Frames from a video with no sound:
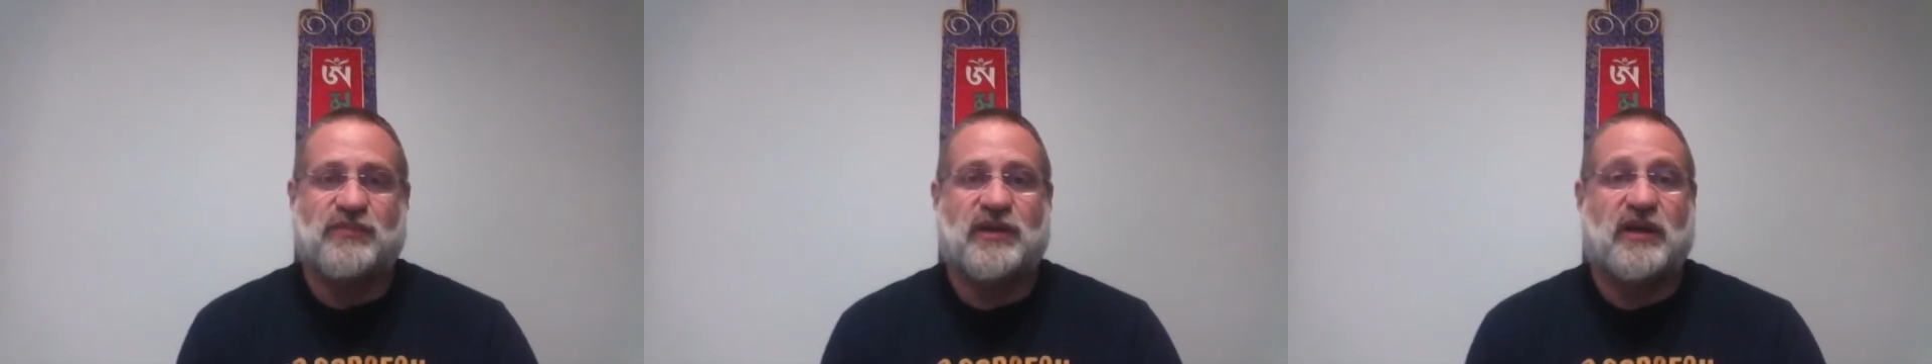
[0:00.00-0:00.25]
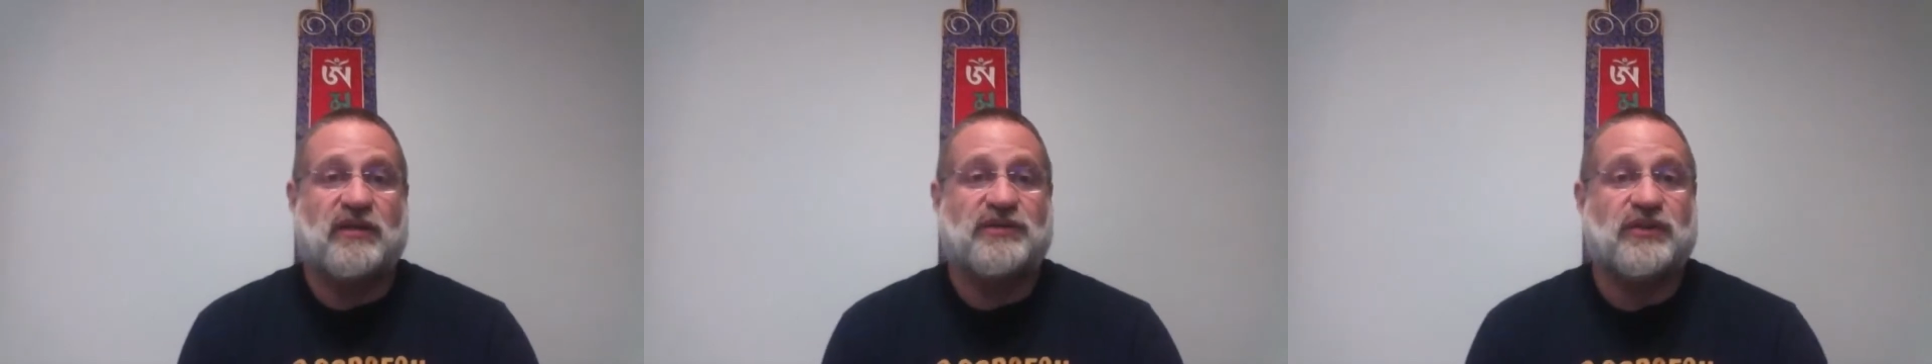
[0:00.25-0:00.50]
but
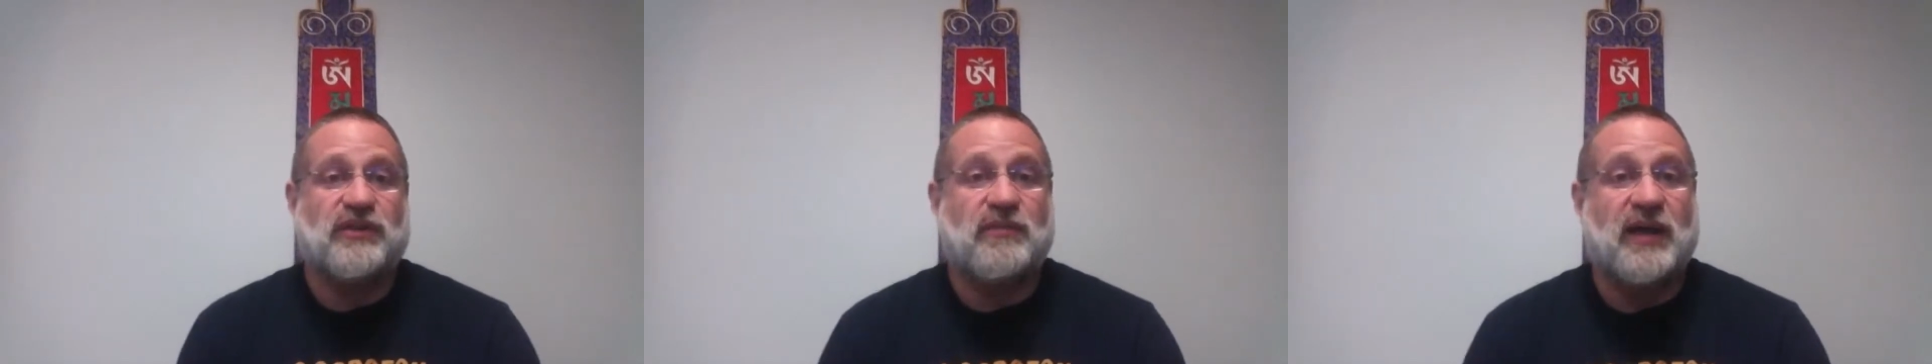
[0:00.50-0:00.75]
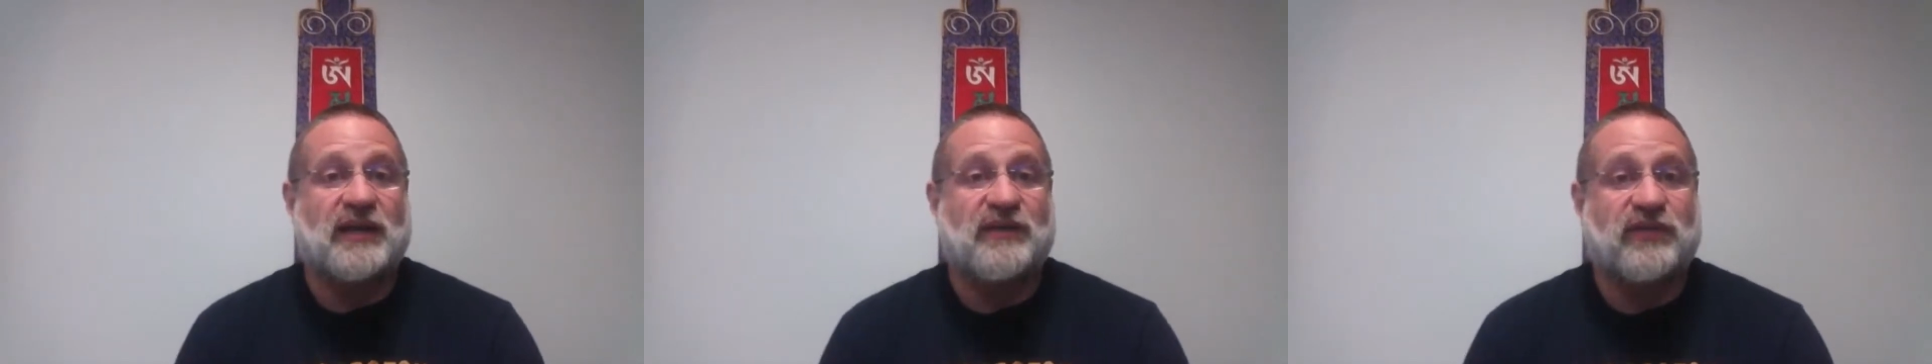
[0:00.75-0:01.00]
also the
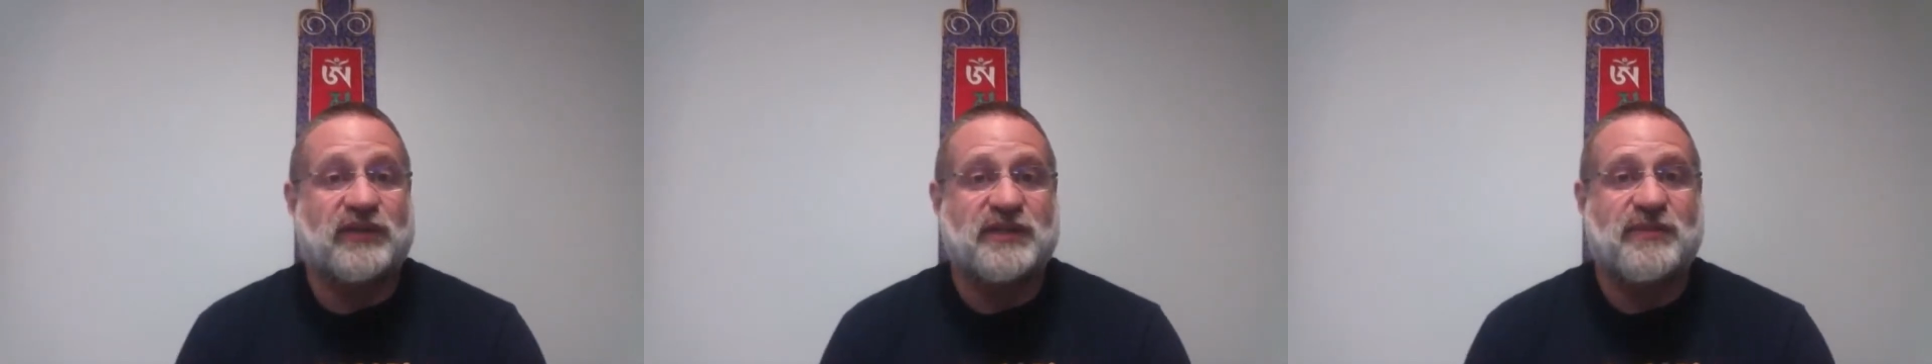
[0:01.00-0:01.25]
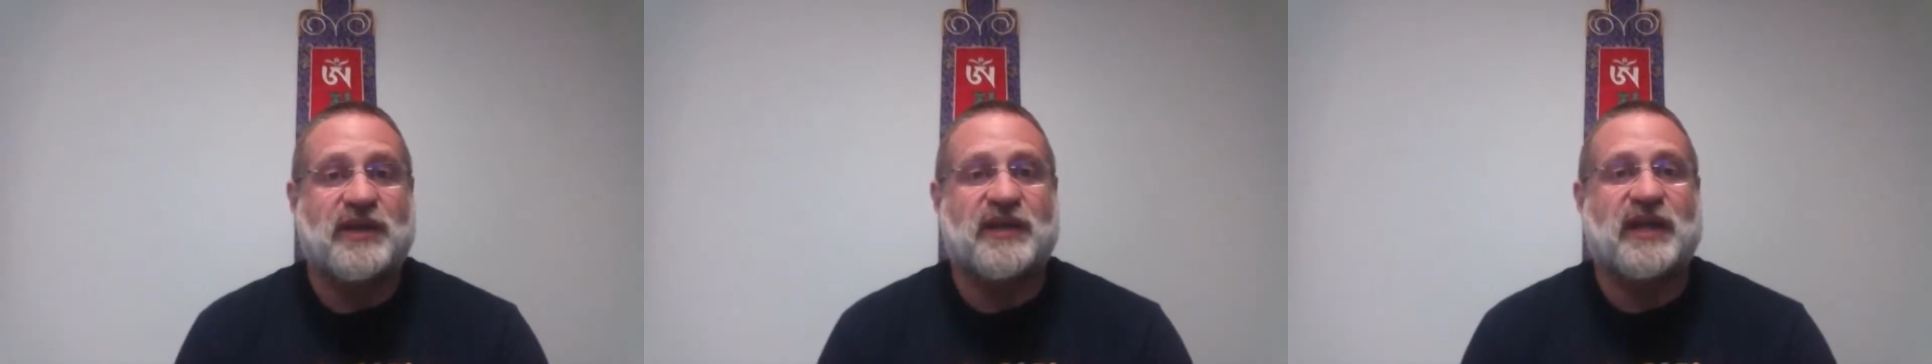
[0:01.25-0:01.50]

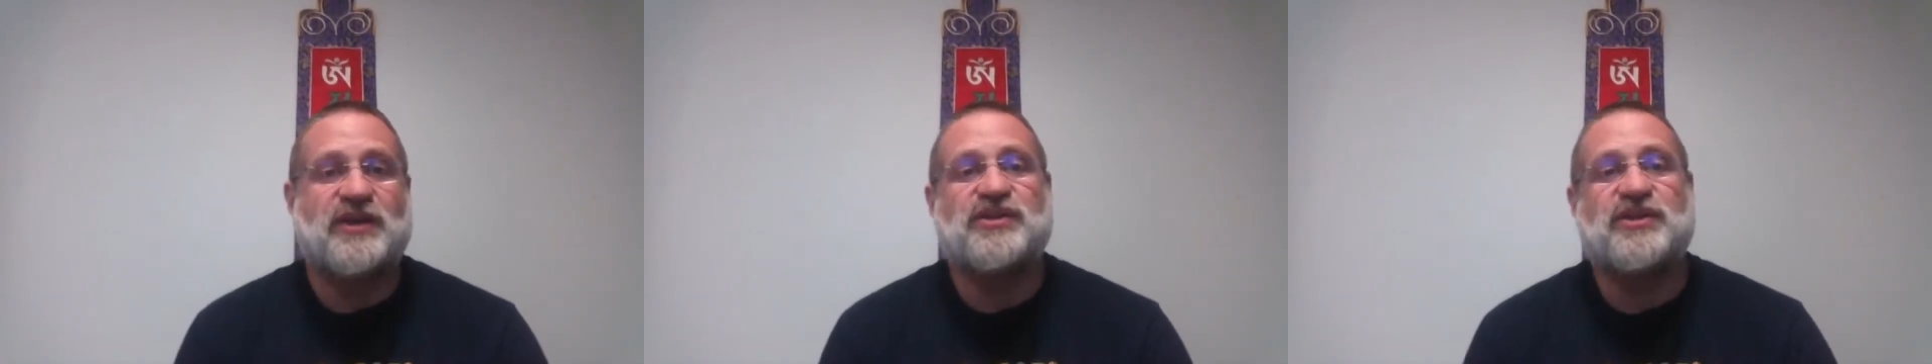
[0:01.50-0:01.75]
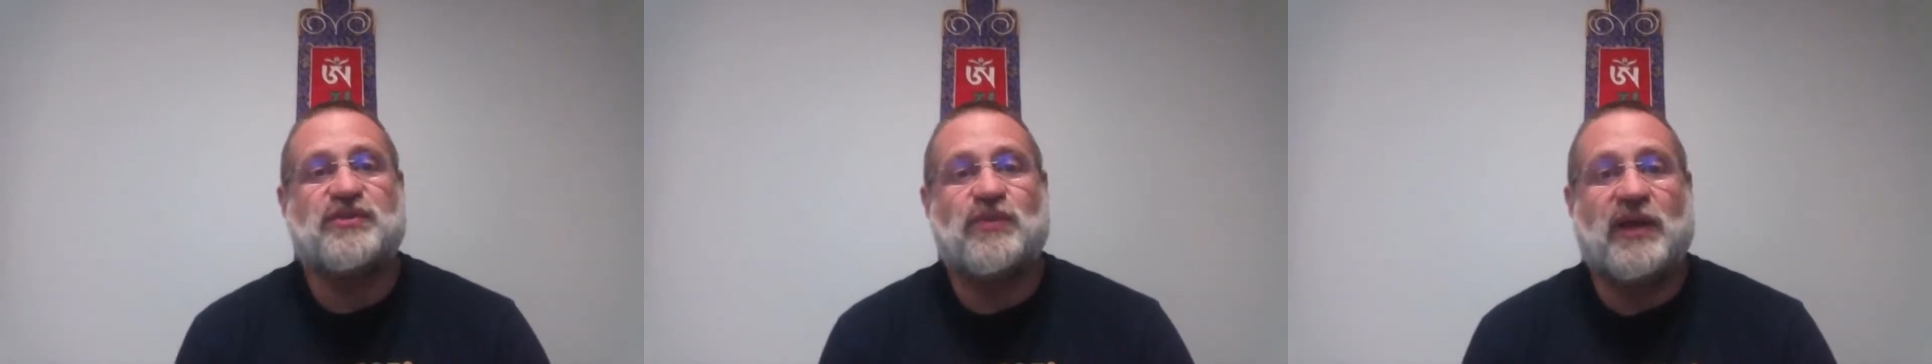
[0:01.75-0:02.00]
mindfulness
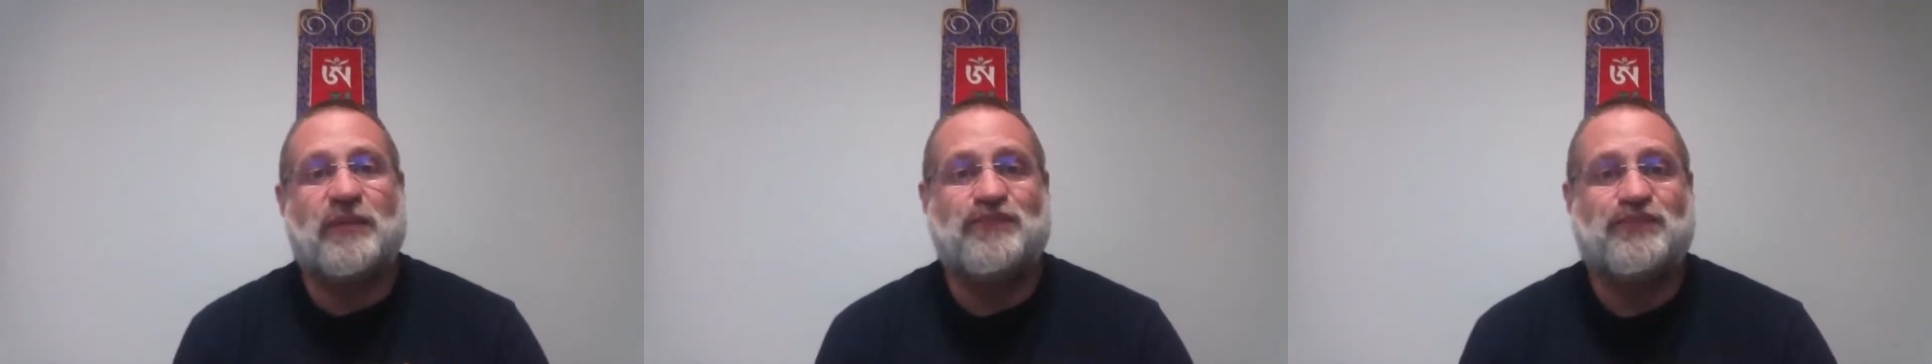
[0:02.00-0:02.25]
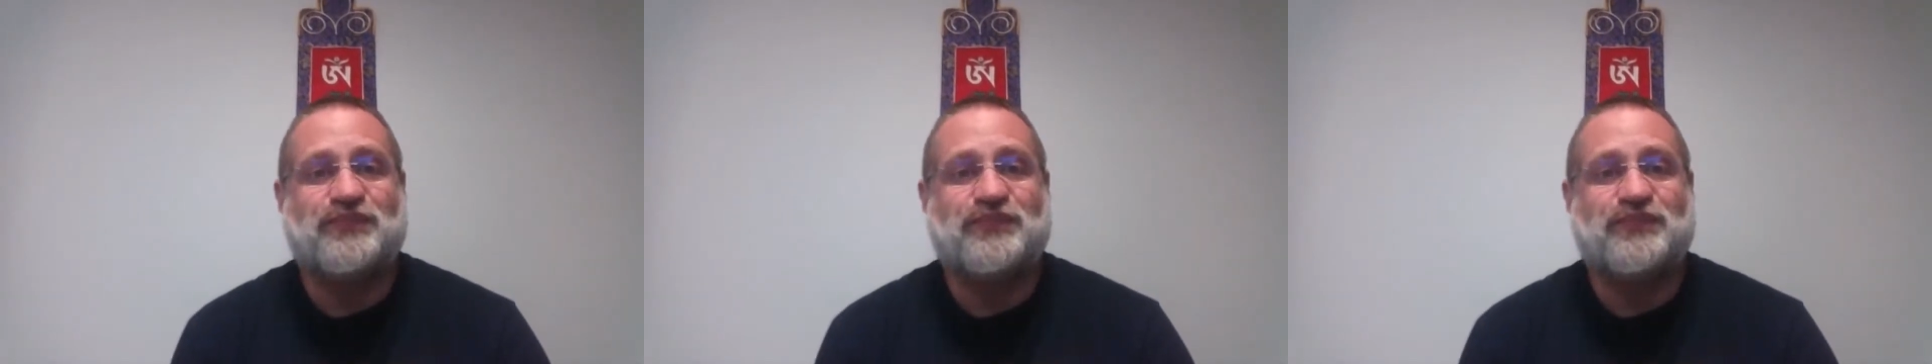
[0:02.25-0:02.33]
meditation as well.